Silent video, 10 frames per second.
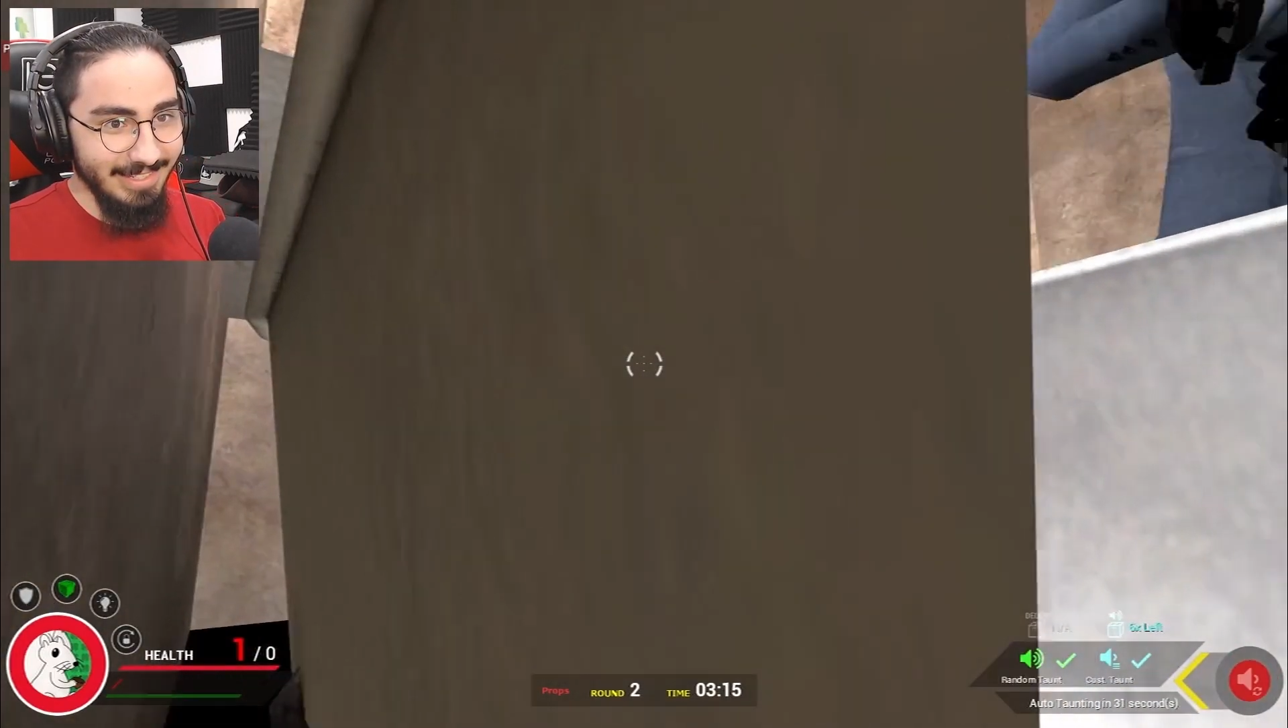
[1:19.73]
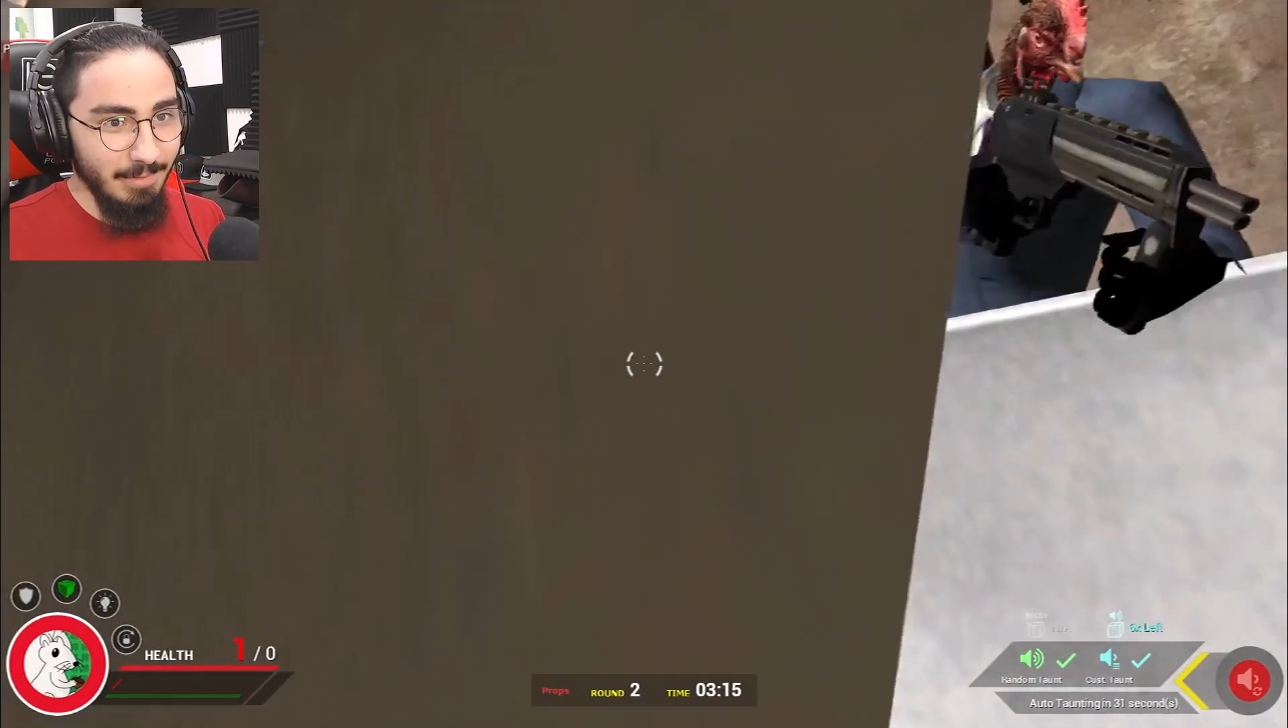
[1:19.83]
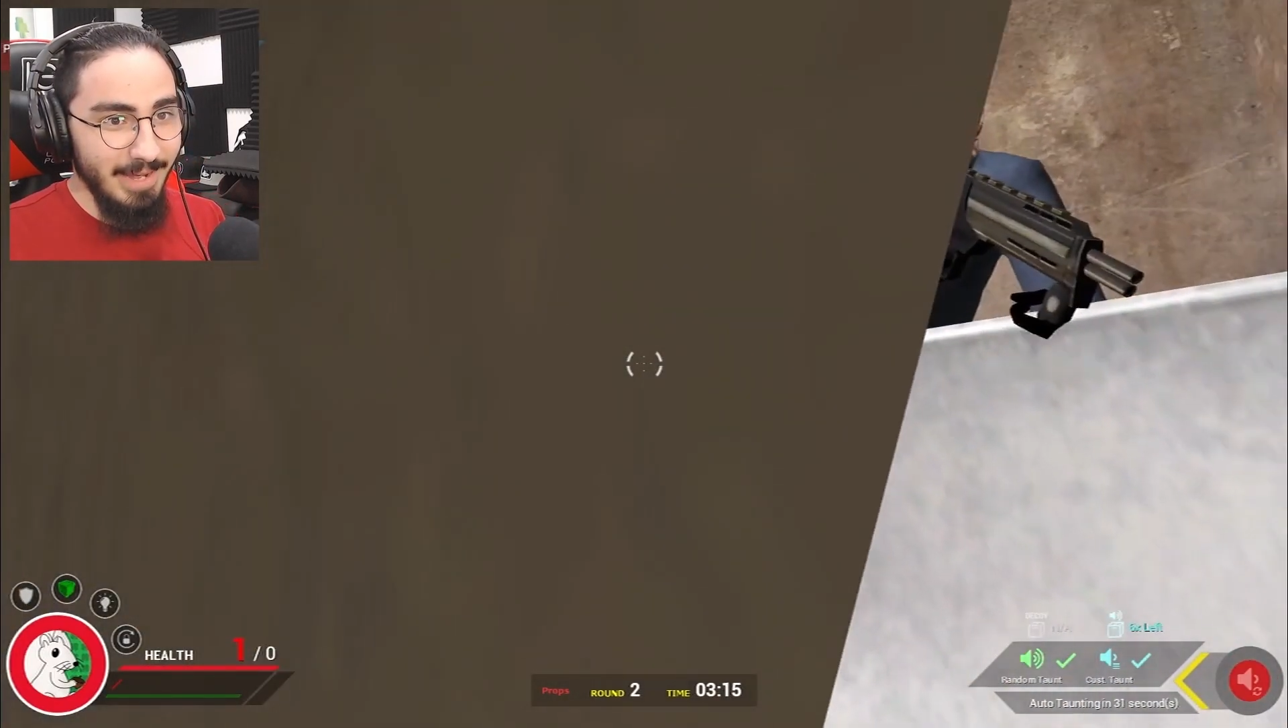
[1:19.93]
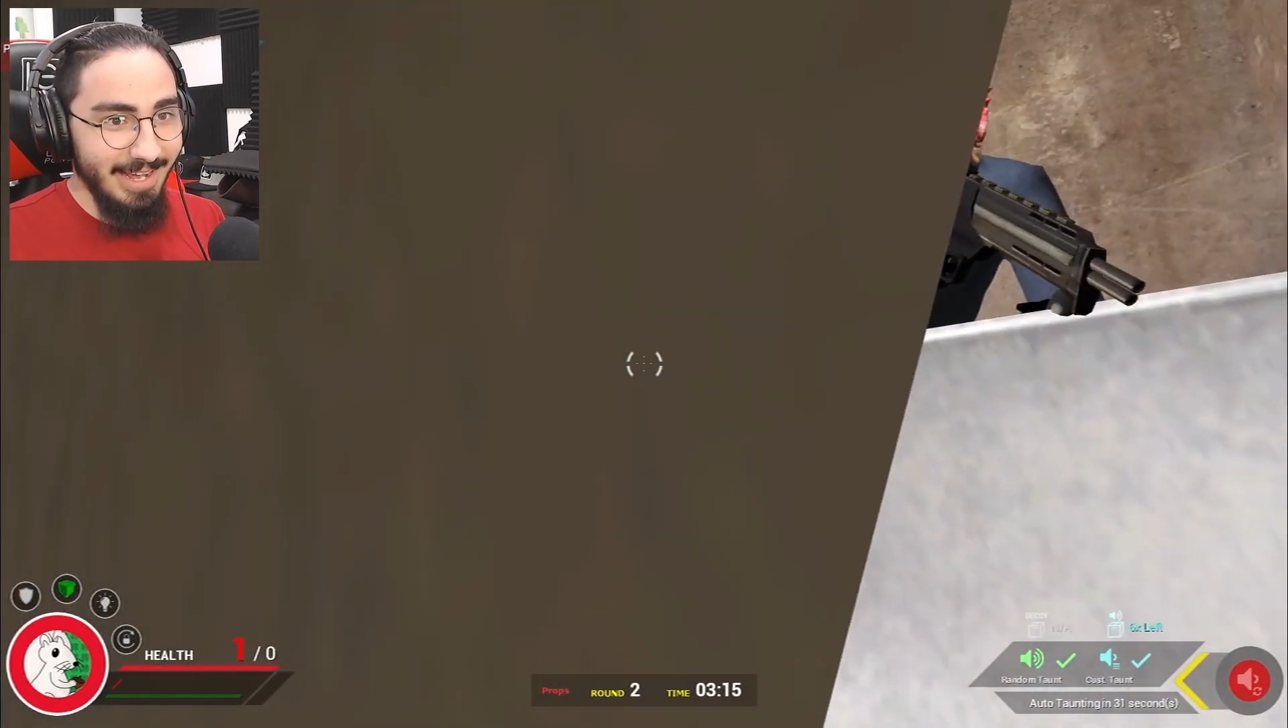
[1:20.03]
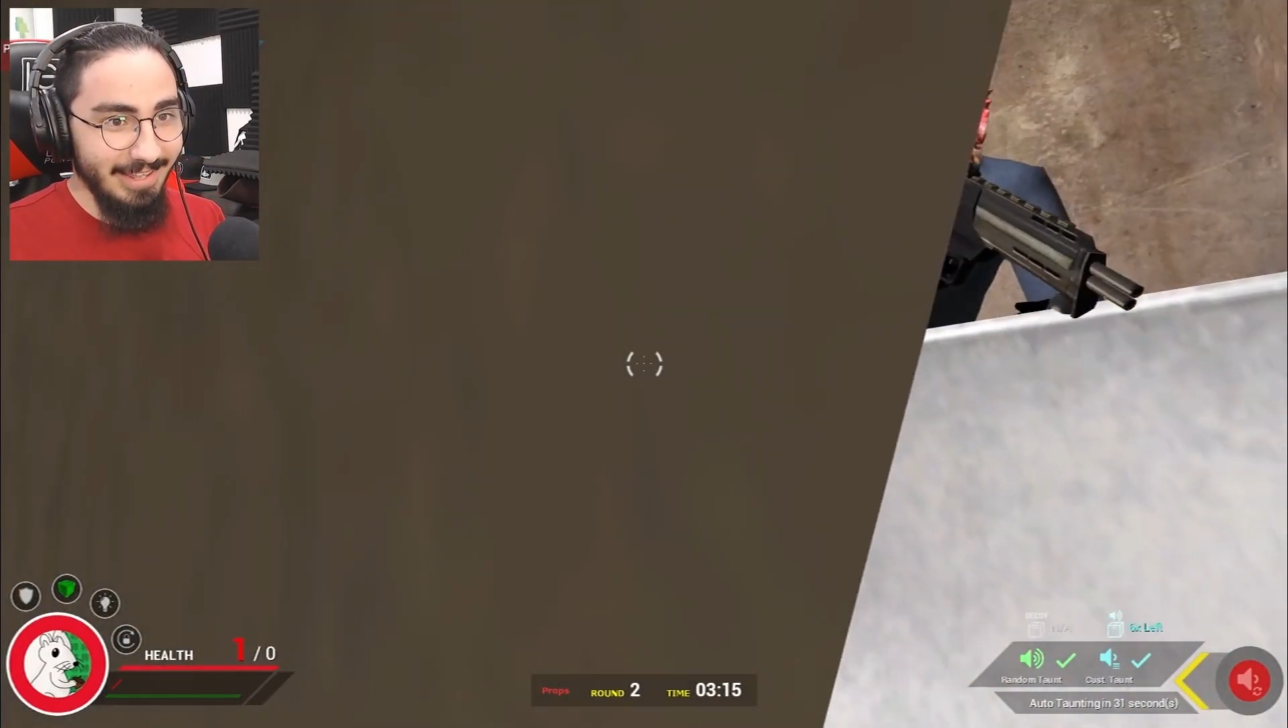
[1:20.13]
the
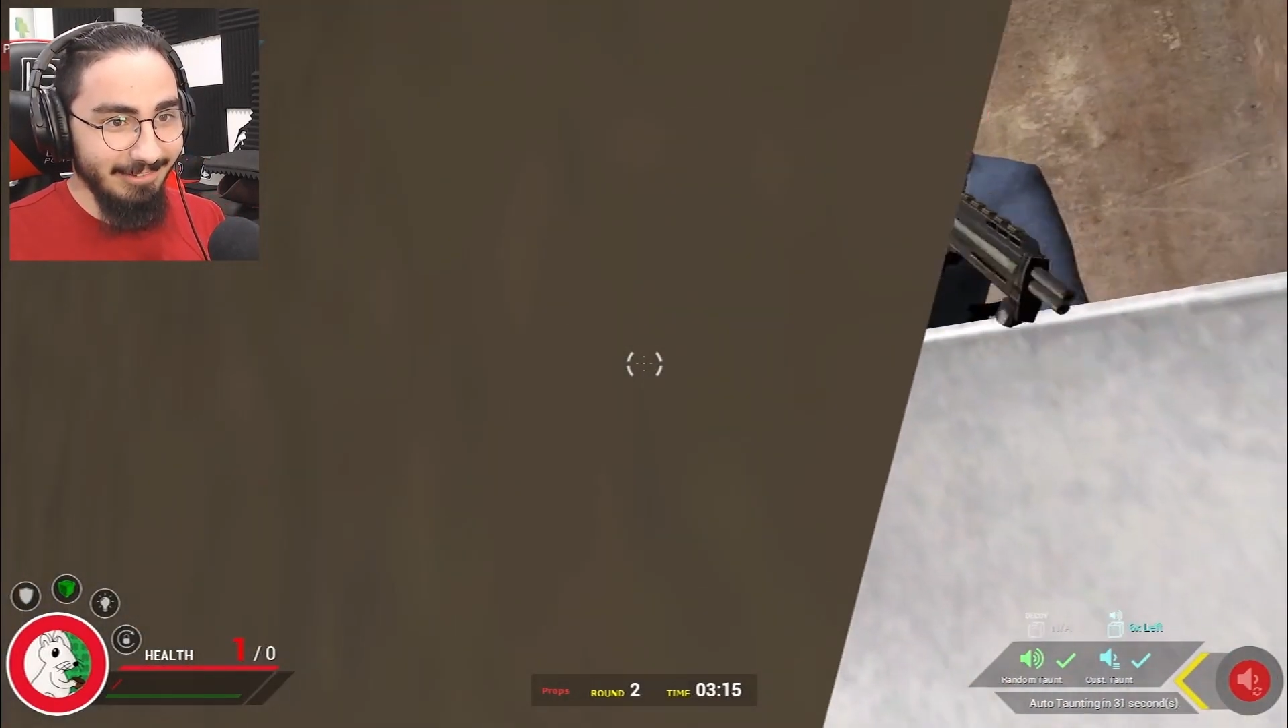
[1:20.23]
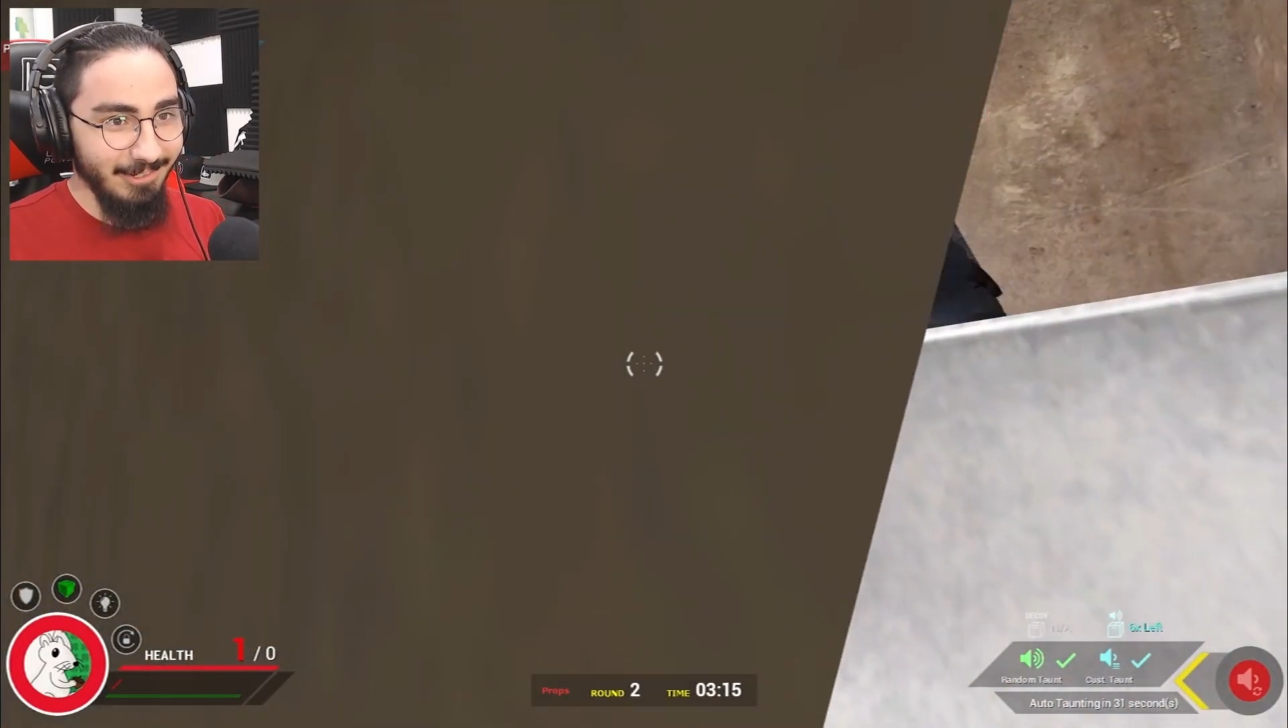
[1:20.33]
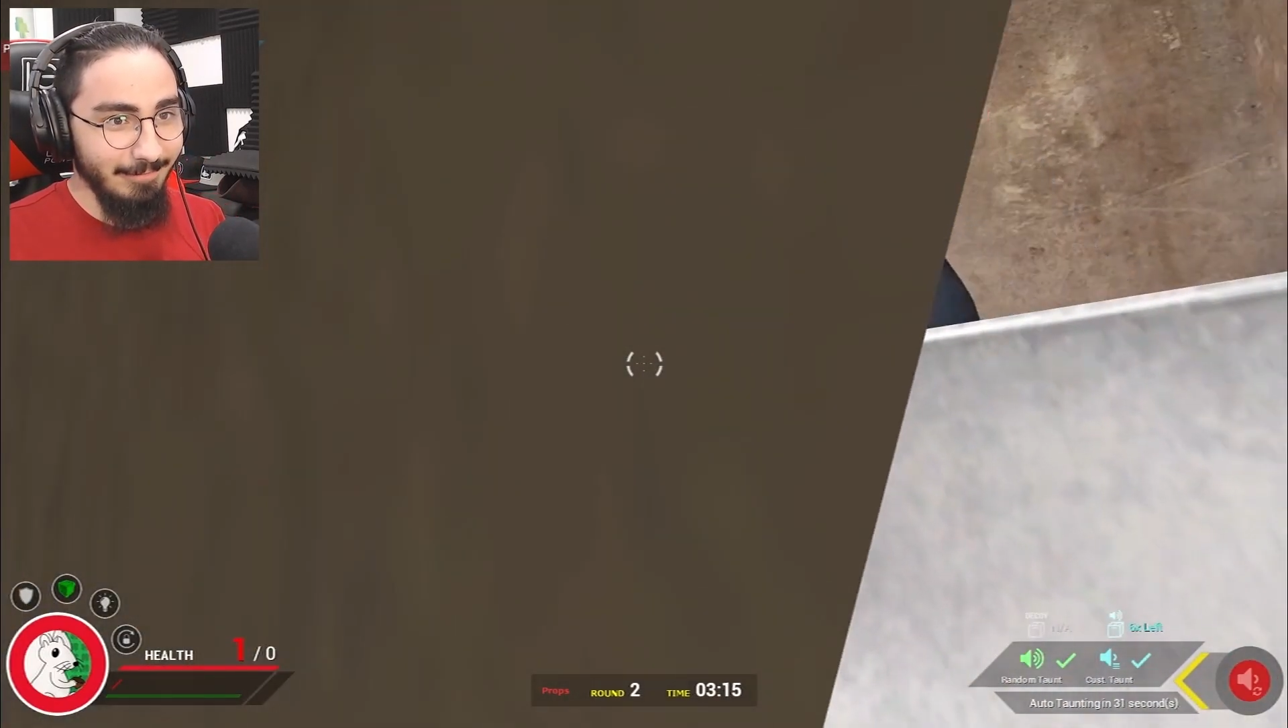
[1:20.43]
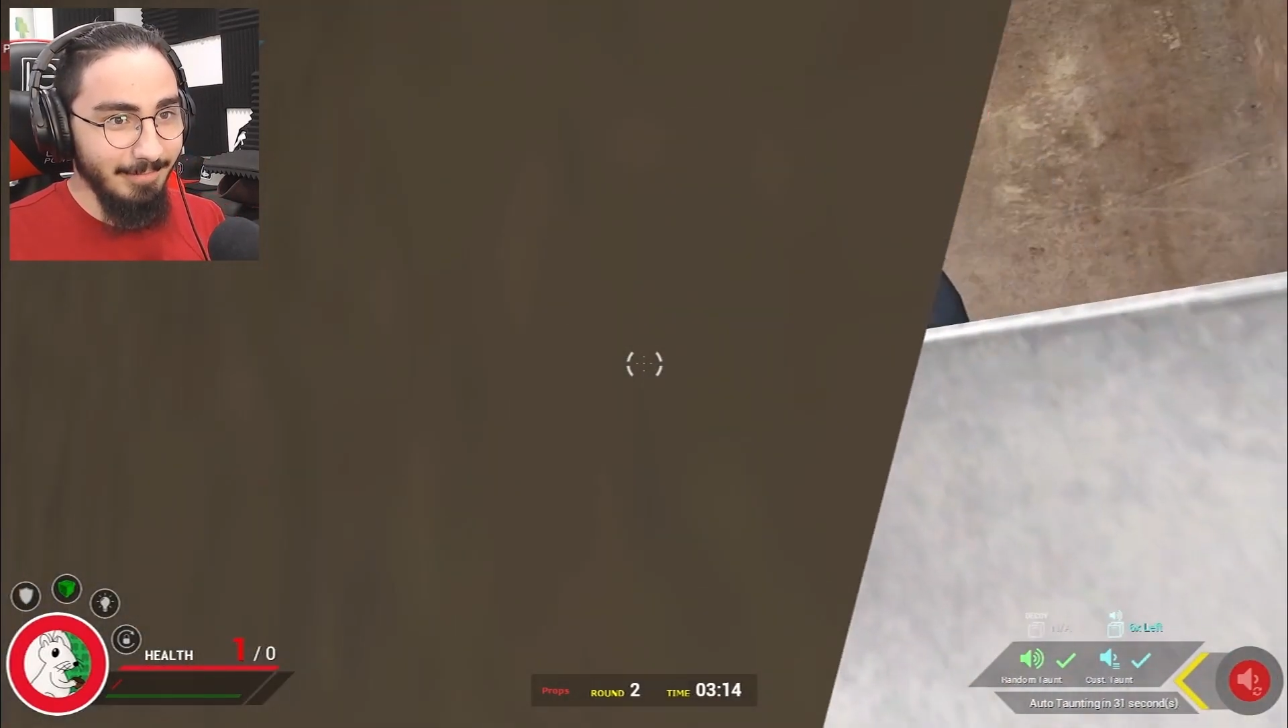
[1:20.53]
bathroom.